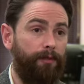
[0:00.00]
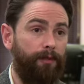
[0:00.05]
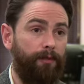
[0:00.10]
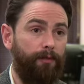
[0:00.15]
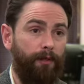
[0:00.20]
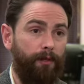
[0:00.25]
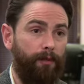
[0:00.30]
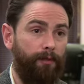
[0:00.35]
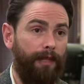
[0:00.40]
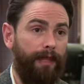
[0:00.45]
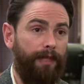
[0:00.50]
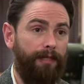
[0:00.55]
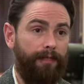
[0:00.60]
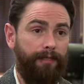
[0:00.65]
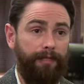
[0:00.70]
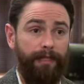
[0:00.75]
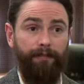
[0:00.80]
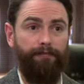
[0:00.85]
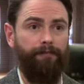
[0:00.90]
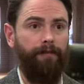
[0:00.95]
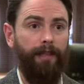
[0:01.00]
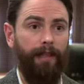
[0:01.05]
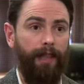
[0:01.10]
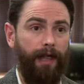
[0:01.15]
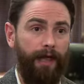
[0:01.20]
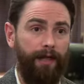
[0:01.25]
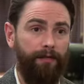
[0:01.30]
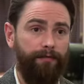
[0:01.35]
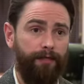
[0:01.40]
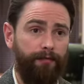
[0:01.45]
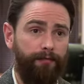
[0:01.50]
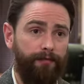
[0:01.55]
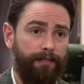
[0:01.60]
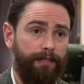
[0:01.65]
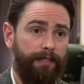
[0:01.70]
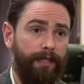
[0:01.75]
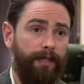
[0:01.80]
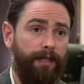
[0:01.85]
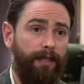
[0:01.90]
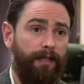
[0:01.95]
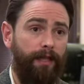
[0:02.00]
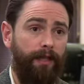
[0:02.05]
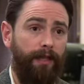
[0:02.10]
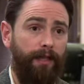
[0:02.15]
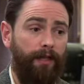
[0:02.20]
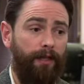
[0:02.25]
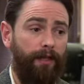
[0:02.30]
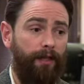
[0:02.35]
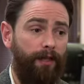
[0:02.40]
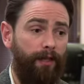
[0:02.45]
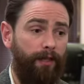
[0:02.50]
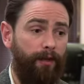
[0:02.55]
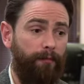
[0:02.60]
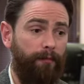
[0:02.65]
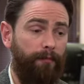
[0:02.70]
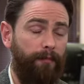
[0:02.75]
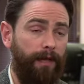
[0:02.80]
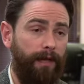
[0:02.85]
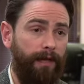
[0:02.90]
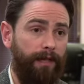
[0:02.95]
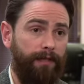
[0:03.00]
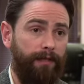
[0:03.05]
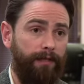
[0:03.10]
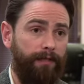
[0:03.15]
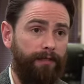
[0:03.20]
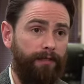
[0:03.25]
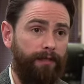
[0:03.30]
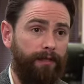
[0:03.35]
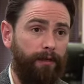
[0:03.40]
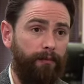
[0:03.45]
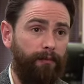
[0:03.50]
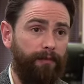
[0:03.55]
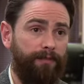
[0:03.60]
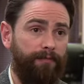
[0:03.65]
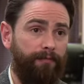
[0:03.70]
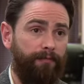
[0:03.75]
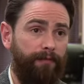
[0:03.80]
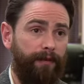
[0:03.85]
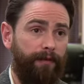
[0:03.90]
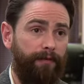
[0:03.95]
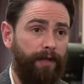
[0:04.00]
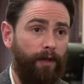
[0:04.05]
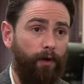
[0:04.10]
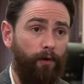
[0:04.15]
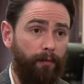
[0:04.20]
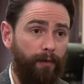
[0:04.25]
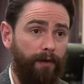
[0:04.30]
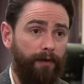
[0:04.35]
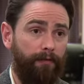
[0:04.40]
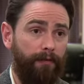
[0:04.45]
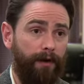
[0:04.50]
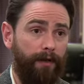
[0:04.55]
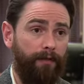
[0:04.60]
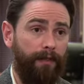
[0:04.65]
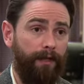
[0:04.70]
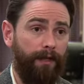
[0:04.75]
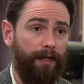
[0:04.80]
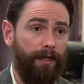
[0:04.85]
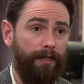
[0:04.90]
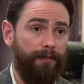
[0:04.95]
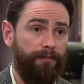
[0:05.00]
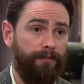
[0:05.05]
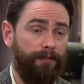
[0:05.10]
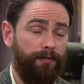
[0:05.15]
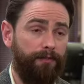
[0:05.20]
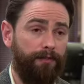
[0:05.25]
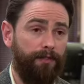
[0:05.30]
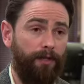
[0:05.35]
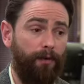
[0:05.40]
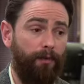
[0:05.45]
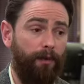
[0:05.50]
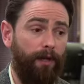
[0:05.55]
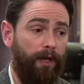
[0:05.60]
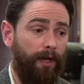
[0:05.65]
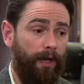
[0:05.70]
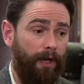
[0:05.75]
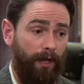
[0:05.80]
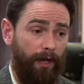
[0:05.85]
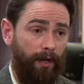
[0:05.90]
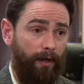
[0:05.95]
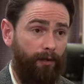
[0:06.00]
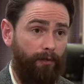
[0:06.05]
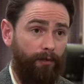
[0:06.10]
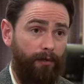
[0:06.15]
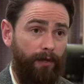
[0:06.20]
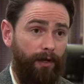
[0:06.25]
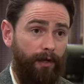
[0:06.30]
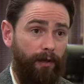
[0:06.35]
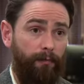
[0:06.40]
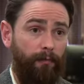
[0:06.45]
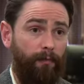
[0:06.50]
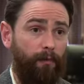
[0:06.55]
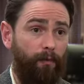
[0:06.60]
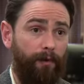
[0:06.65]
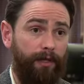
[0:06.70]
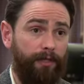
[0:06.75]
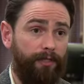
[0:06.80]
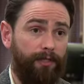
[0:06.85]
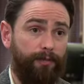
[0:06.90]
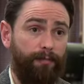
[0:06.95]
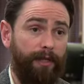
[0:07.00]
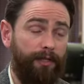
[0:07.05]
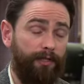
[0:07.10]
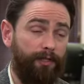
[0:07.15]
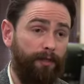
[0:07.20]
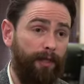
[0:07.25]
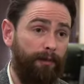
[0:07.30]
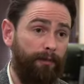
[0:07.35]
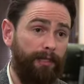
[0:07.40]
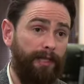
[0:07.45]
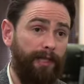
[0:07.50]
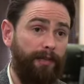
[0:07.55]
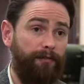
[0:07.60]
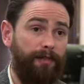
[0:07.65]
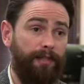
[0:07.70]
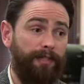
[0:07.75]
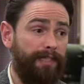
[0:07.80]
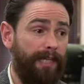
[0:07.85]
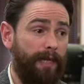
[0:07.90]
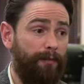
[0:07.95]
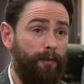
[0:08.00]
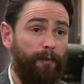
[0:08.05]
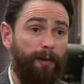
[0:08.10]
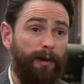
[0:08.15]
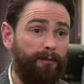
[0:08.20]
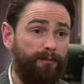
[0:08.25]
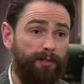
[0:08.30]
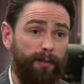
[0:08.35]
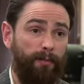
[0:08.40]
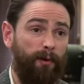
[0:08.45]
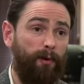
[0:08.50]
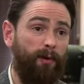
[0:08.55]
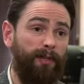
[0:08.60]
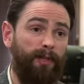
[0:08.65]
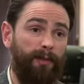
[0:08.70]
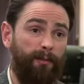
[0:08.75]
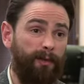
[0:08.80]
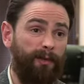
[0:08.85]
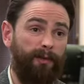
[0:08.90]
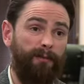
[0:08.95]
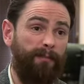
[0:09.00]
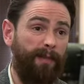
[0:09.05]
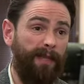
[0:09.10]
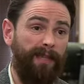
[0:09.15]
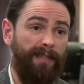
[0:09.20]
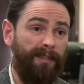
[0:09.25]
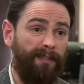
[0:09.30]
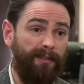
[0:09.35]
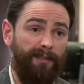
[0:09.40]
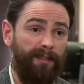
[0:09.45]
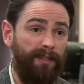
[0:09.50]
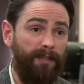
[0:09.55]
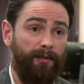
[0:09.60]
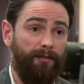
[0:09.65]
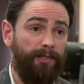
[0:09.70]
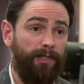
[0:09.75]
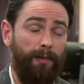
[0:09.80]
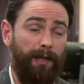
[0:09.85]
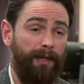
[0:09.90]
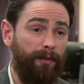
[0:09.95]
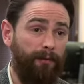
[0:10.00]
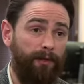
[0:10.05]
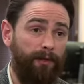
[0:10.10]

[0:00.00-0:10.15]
who led different lives, obviously, and I wasn't very open around that kind of stuff. So we just make sure that we're delivering the same amount of support you would be, you know, to anyone